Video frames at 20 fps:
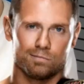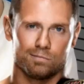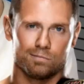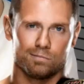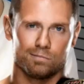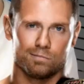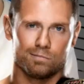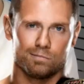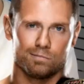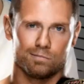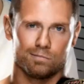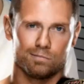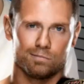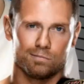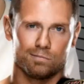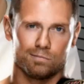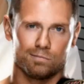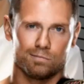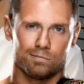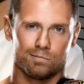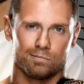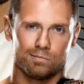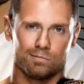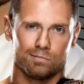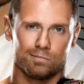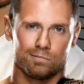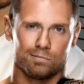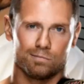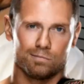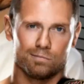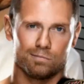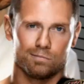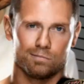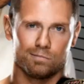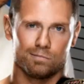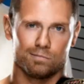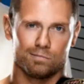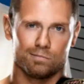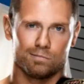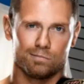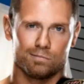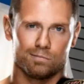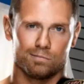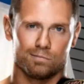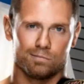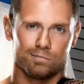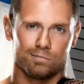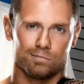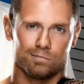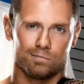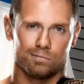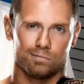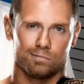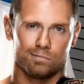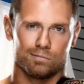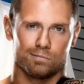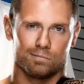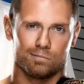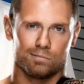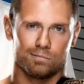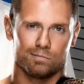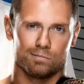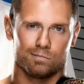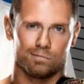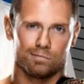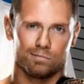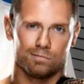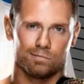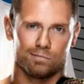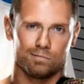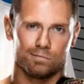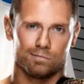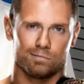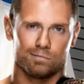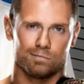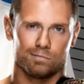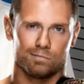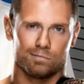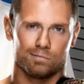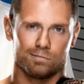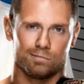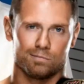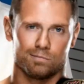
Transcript: No words are spoken by the person on screen.